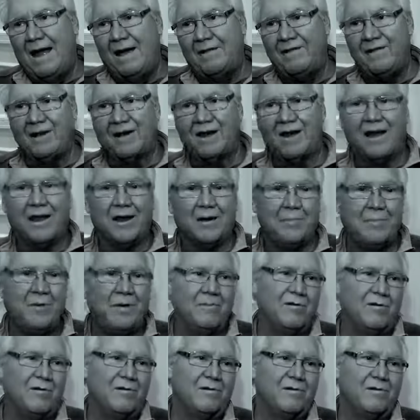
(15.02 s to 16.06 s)
I think a lot of
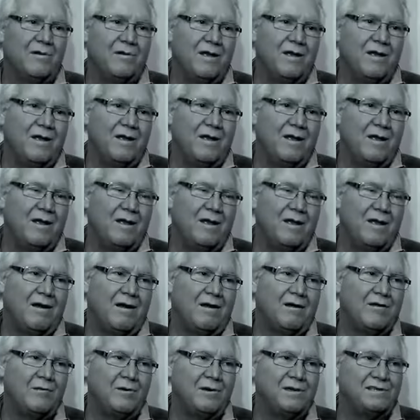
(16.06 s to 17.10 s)
people
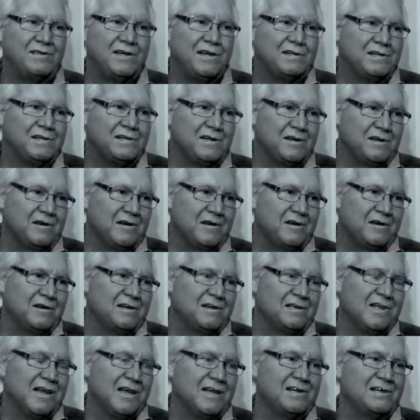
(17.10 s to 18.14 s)
are resistant to
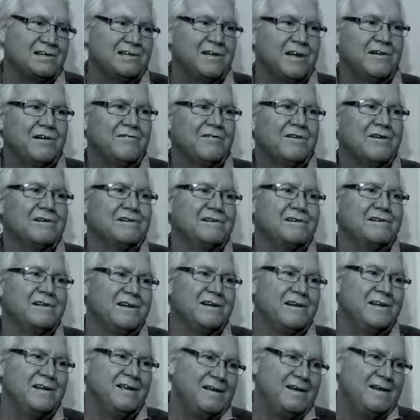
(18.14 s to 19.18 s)
this kind of stuff because
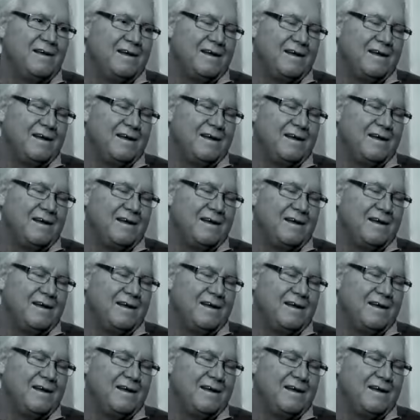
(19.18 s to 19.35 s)
they